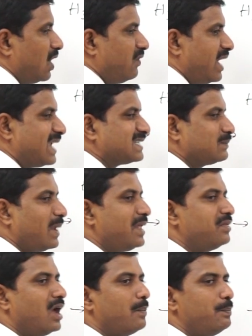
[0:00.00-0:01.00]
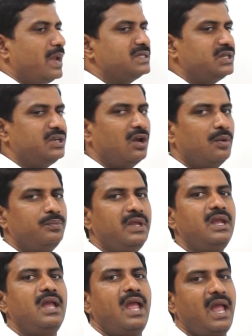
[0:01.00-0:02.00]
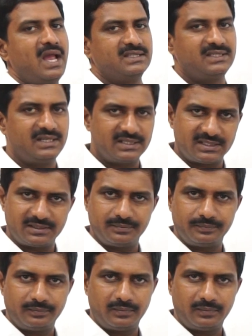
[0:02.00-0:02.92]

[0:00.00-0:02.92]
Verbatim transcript: we explain the basicity of the acids.